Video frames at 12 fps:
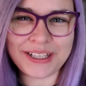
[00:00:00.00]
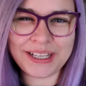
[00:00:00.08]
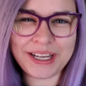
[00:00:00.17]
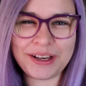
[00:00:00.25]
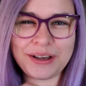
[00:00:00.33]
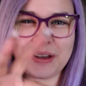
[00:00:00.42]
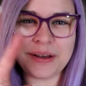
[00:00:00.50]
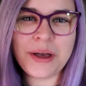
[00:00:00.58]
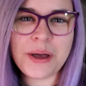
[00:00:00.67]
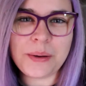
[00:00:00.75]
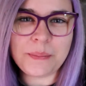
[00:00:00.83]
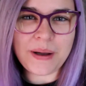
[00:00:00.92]
like a
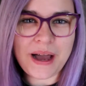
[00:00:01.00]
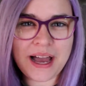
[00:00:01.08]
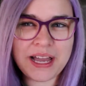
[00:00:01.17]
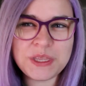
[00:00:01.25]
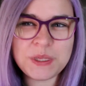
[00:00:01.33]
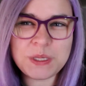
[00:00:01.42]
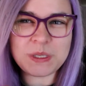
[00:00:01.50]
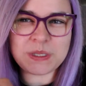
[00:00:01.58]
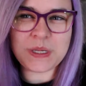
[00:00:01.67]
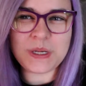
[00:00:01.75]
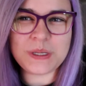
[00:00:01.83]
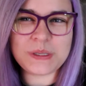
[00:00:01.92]
behind the
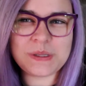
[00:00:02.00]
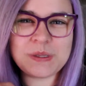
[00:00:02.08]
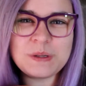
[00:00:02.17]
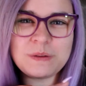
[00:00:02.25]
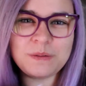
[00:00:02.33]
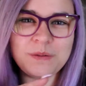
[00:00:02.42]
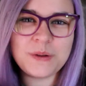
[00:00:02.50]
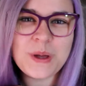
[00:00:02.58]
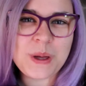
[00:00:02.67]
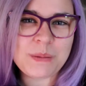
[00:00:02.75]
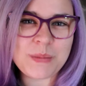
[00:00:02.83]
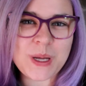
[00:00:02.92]
scenes of
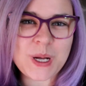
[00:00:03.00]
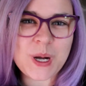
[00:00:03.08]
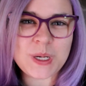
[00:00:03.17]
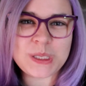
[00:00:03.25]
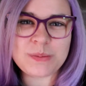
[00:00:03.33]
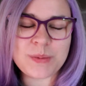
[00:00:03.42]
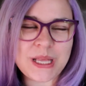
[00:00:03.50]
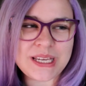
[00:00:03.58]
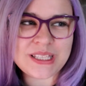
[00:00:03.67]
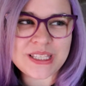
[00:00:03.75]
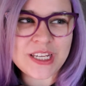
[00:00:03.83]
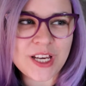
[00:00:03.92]
my
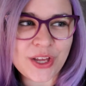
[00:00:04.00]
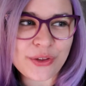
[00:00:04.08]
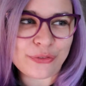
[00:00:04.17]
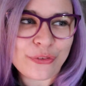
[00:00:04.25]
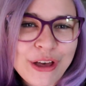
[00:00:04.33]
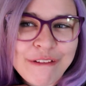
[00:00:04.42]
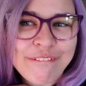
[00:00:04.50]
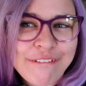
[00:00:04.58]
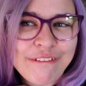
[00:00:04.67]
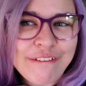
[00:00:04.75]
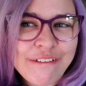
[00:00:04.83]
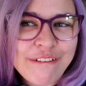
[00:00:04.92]
cosplay stuff.
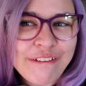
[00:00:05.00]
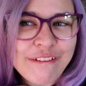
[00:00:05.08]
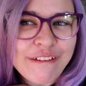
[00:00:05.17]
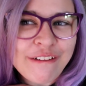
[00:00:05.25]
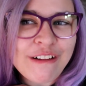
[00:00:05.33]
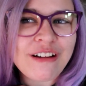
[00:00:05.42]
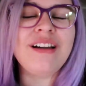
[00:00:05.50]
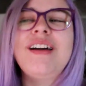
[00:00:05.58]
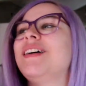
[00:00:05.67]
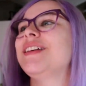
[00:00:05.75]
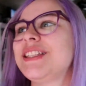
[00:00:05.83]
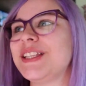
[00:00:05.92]

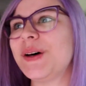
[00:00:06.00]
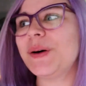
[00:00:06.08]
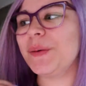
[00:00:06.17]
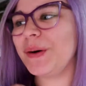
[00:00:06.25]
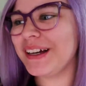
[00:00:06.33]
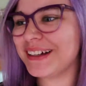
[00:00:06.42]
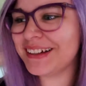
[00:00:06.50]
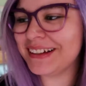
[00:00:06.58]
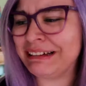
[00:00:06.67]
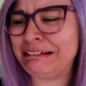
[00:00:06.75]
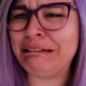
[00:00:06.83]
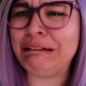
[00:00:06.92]
So
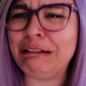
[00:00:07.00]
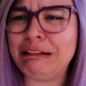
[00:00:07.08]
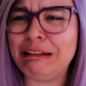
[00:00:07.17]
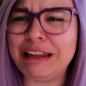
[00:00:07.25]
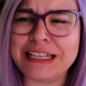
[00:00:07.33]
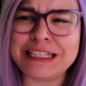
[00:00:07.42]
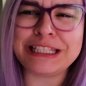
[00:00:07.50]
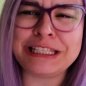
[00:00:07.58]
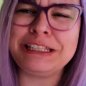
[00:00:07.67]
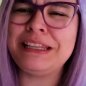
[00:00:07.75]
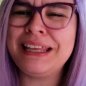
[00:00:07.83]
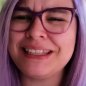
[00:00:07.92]

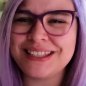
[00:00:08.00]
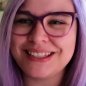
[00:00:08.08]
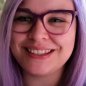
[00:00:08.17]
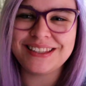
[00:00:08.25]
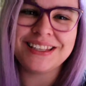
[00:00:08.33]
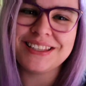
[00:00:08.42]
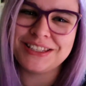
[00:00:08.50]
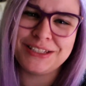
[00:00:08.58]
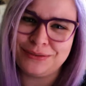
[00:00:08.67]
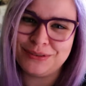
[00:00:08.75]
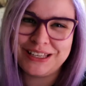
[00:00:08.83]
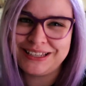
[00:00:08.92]
let's
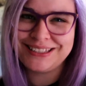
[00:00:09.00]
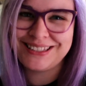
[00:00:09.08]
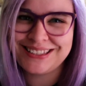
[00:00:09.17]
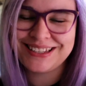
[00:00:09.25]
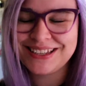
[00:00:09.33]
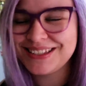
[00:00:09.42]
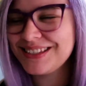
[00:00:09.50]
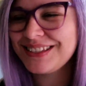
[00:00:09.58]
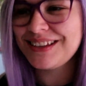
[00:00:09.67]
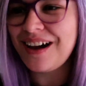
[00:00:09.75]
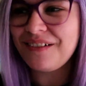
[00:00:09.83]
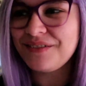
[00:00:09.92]
do this, because
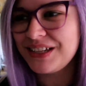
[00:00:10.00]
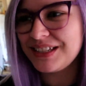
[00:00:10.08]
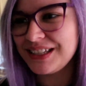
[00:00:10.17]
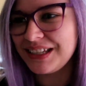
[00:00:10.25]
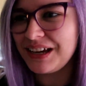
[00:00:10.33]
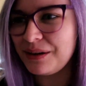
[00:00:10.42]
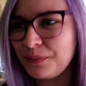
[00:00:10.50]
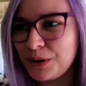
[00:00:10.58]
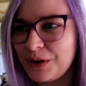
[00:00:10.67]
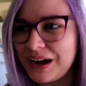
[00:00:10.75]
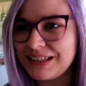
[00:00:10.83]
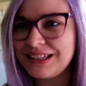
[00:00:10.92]
obviously I'm
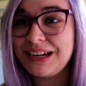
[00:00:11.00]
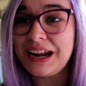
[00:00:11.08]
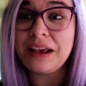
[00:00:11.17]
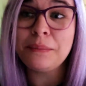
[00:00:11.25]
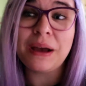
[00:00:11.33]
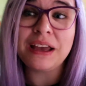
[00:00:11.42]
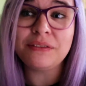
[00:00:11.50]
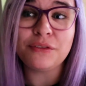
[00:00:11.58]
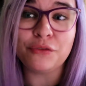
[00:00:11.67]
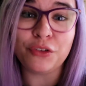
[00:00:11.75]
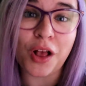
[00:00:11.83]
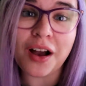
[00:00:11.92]
procrastinating by
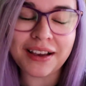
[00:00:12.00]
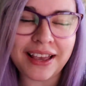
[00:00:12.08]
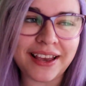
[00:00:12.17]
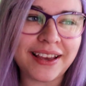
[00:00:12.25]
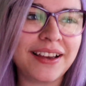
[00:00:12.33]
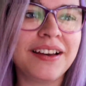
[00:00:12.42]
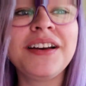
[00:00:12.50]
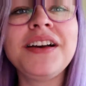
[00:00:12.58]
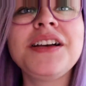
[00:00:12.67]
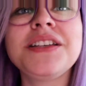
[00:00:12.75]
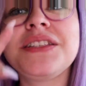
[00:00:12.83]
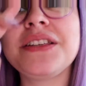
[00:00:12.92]
even vlogging,
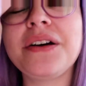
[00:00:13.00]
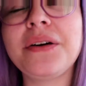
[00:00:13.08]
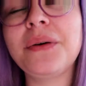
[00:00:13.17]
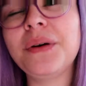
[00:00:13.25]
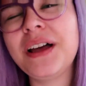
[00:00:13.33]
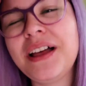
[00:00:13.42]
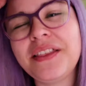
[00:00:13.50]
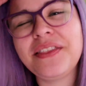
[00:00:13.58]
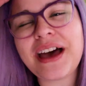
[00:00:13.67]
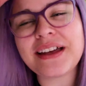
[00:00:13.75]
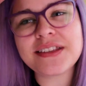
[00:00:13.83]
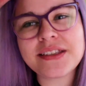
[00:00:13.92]
so
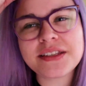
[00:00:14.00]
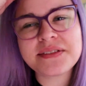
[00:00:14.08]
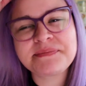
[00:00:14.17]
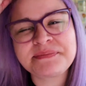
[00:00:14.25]
that's